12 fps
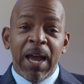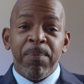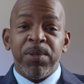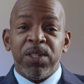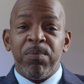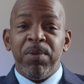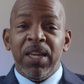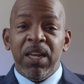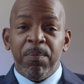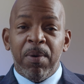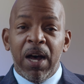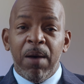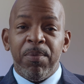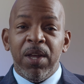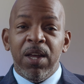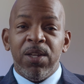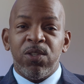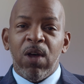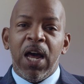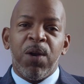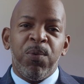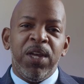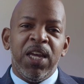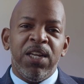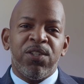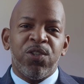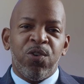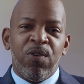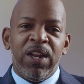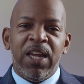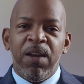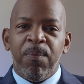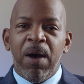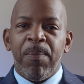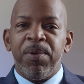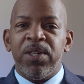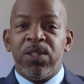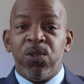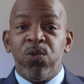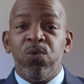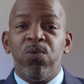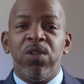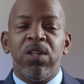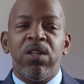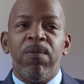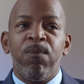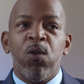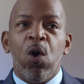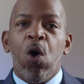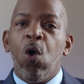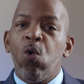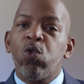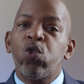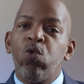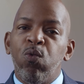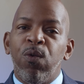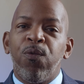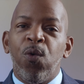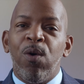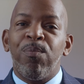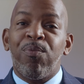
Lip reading: happens to be hip hop. So how do we integrate hip hop into the whole school reform